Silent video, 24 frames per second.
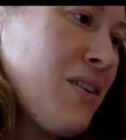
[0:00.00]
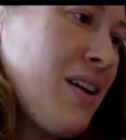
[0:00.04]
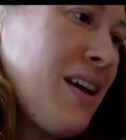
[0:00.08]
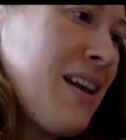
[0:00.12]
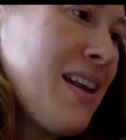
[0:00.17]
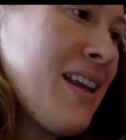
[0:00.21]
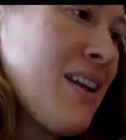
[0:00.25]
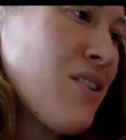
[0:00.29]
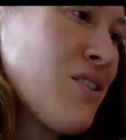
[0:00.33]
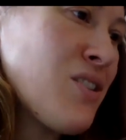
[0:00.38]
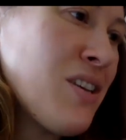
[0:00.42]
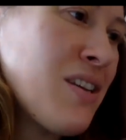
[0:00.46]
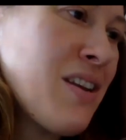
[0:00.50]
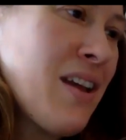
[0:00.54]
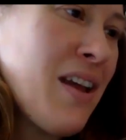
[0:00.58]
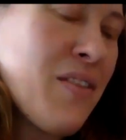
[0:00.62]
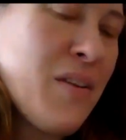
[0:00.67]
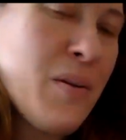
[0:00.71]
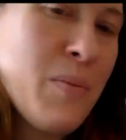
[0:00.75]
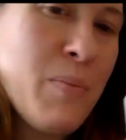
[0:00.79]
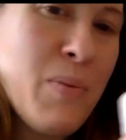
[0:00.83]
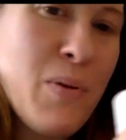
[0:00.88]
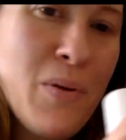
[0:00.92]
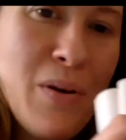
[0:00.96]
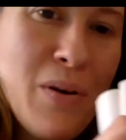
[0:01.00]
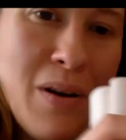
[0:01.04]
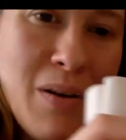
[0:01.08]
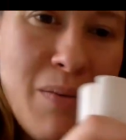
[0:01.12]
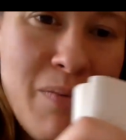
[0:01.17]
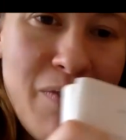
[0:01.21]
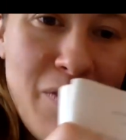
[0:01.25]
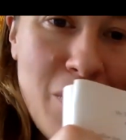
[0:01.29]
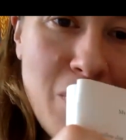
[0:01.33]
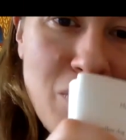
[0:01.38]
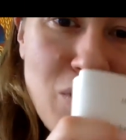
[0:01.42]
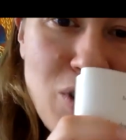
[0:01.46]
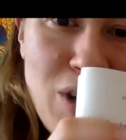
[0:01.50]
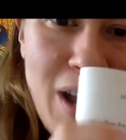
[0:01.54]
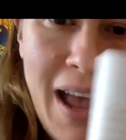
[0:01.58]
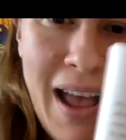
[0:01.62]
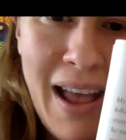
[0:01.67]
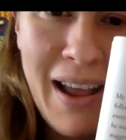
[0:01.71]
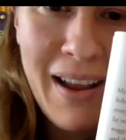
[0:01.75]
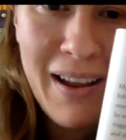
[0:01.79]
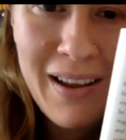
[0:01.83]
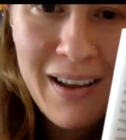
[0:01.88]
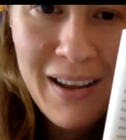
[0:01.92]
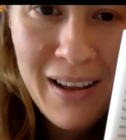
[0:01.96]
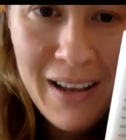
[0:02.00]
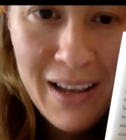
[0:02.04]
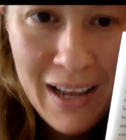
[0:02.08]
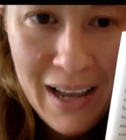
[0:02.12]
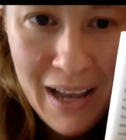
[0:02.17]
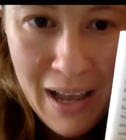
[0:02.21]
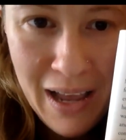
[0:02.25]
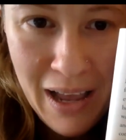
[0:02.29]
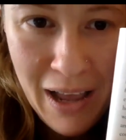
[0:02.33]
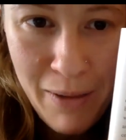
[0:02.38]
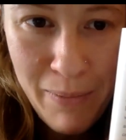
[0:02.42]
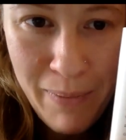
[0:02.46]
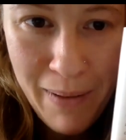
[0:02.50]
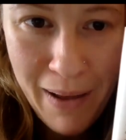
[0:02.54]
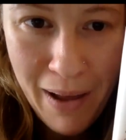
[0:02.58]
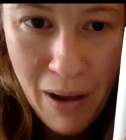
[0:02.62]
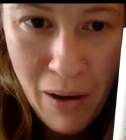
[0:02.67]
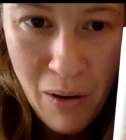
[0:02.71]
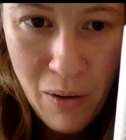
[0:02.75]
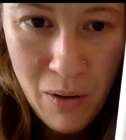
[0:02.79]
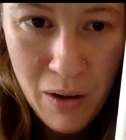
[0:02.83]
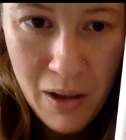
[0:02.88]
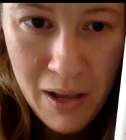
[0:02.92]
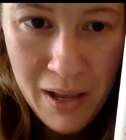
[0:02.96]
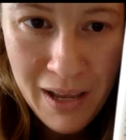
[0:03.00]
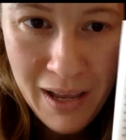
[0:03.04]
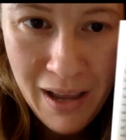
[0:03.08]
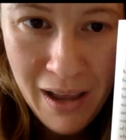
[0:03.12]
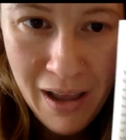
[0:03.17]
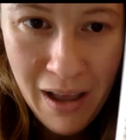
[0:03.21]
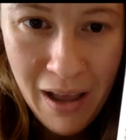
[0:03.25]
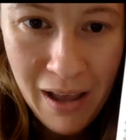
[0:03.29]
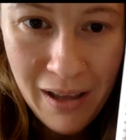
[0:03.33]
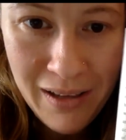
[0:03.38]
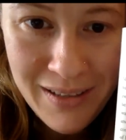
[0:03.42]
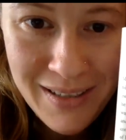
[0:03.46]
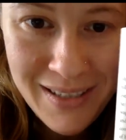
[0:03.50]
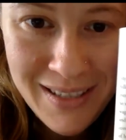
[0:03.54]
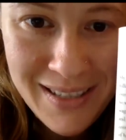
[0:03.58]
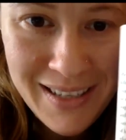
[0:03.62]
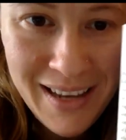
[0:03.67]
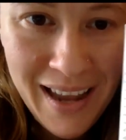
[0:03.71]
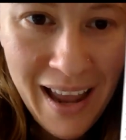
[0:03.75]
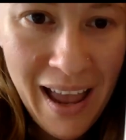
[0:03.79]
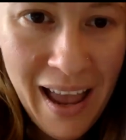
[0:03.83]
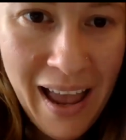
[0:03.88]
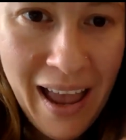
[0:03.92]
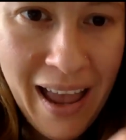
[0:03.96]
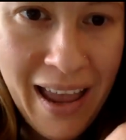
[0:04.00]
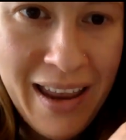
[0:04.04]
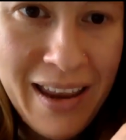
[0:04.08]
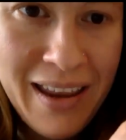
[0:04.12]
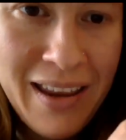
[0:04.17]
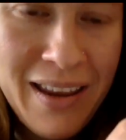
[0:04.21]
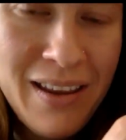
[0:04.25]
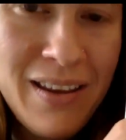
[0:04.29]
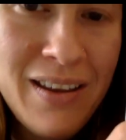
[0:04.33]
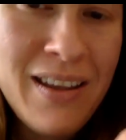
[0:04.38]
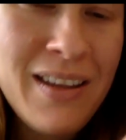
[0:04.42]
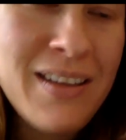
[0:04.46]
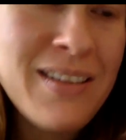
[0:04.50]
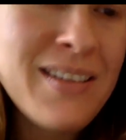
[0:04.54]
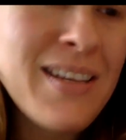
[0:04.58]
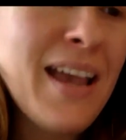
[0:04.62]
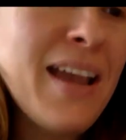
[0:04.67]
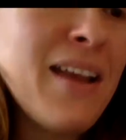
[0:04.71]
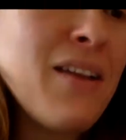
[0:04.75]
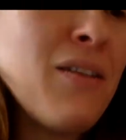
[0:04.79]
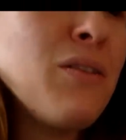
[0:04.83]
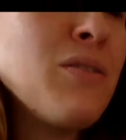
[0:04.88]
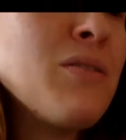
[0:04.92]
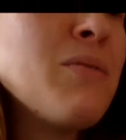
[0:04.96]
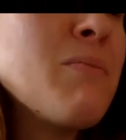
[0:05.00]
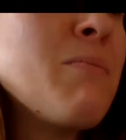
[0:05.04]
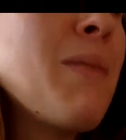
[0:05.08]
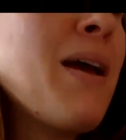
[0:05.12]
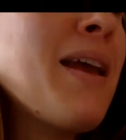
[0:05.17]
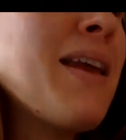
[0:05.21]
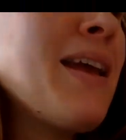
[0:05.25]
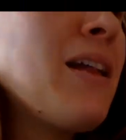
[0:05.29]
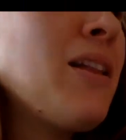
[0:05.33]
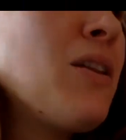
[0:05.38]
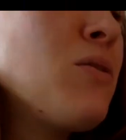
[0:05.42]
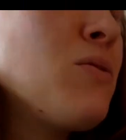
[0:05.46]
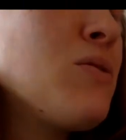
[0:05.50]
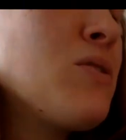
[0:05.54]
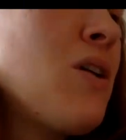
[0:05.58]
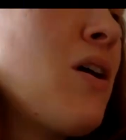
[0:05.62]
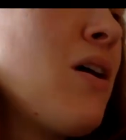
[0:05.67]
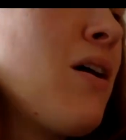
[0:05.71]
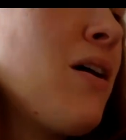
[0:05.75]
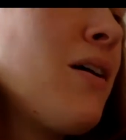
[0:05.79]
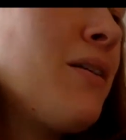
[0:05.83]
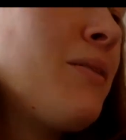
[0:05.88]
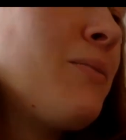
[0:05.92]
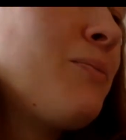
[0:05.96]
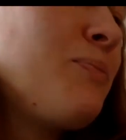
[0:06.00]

And here's another poem from Jack about Sky entitled My Yellow Dog.